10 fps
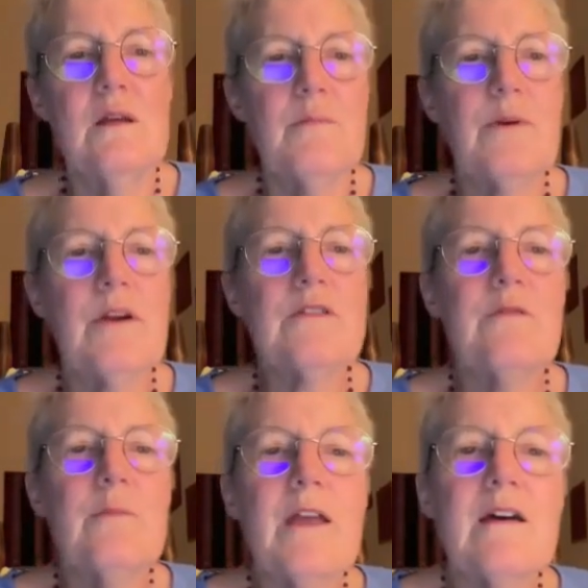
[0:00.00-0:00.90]
Prayers
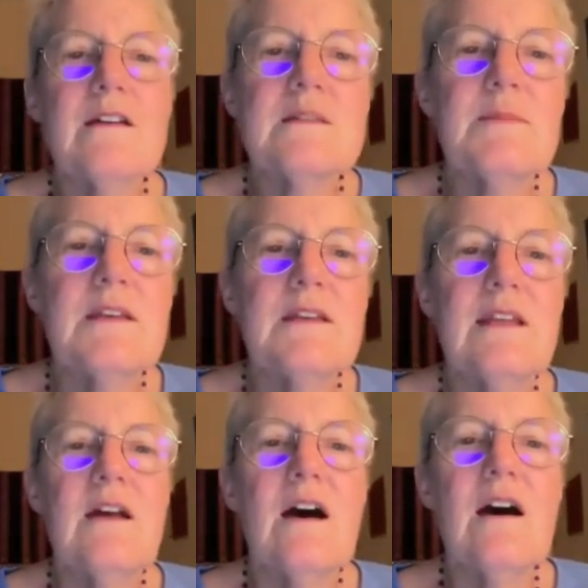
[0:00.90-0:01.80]
for my husband
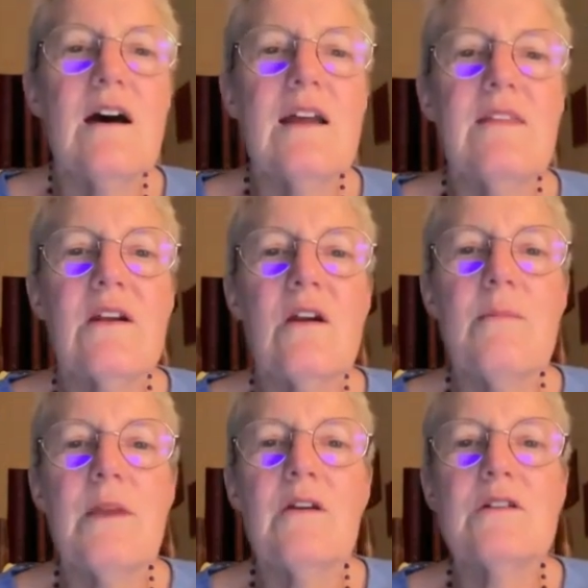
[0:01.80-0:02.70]
and I that our
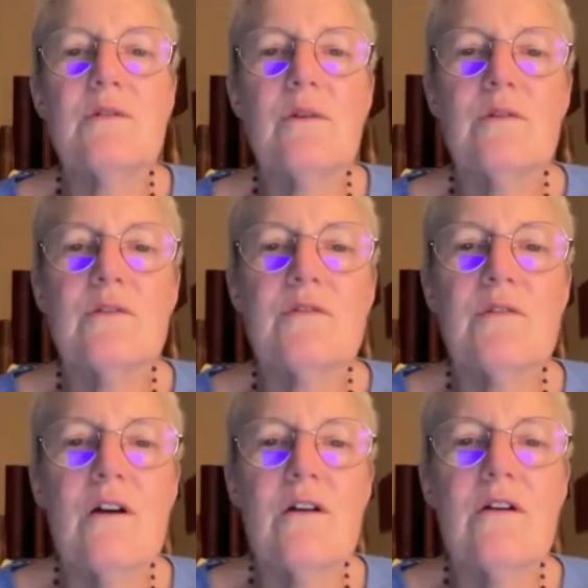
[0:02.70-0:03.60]
marriage grows
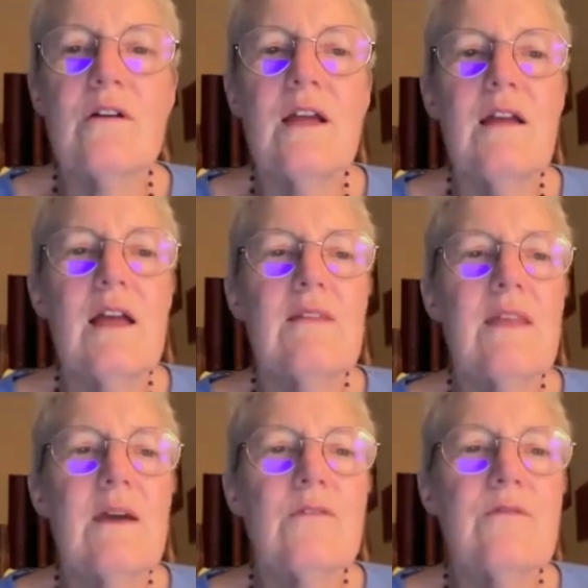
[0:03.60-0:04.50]
stronger and
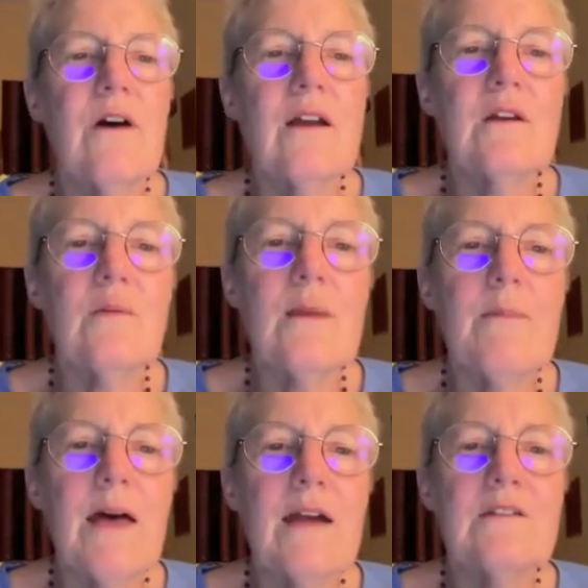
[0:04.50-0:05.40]
that we find our way
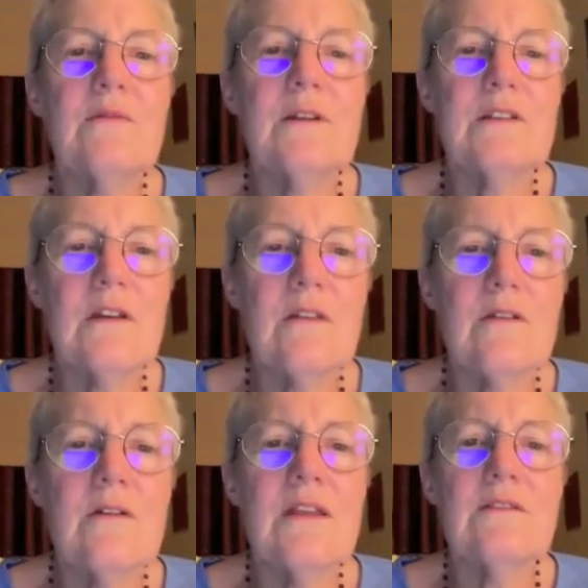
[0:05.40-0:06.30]
back to each
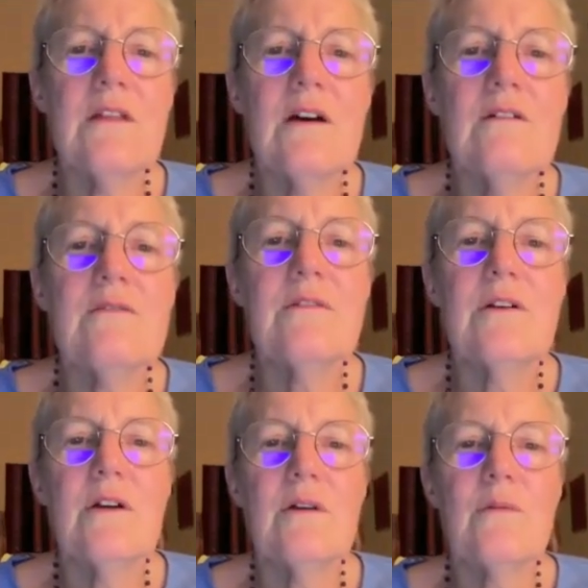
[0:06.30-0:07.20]
other in love,
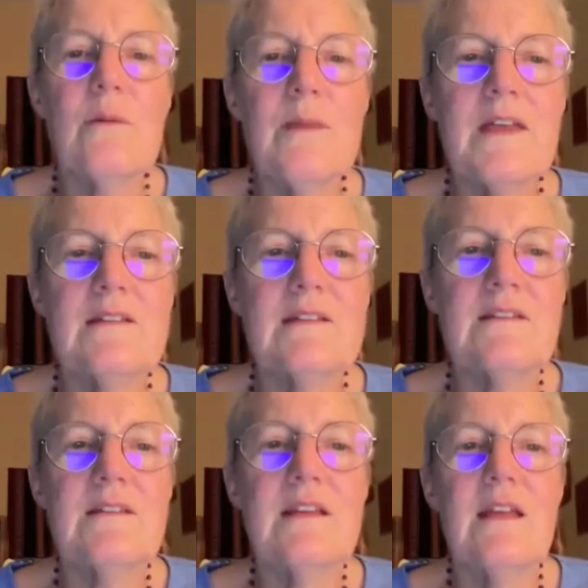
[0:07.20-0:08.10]

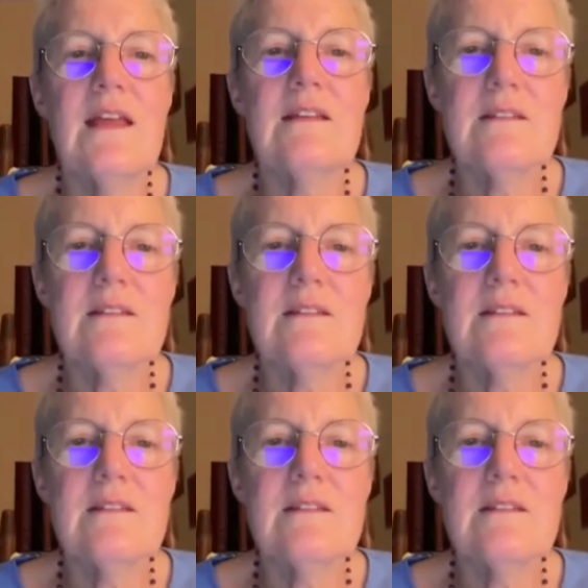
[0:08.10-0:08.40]
romance, and